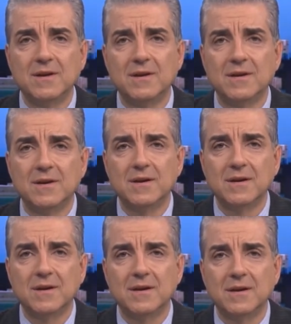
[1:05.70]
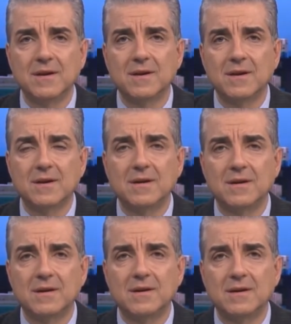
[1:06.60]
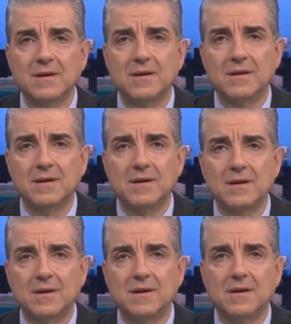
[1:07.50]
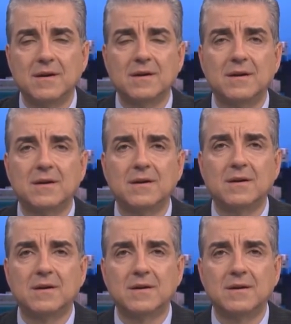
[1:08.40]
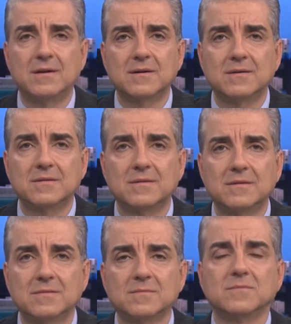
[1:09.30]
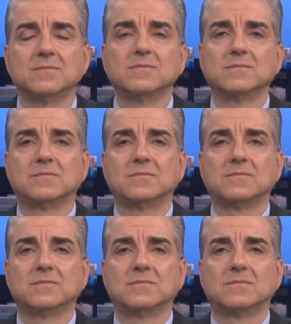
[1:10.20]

[no speech]